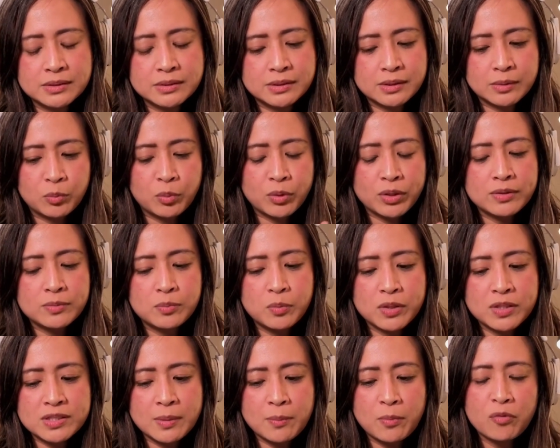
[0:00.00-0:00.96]

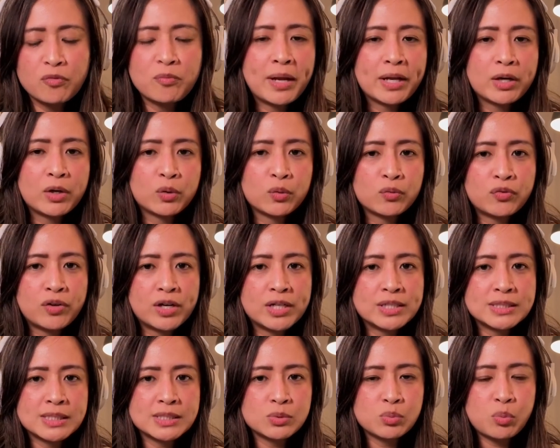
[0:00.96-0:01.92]
with some of my
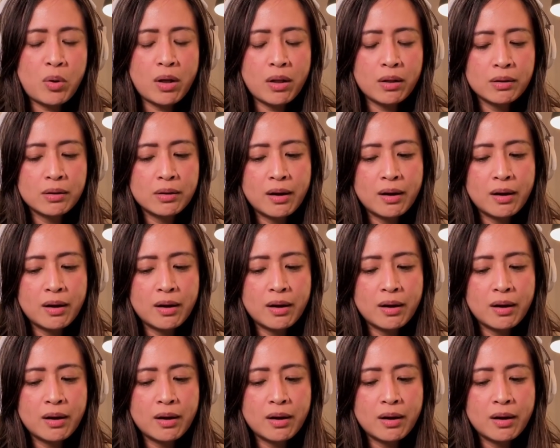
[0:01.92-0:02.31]
girlfriends as well.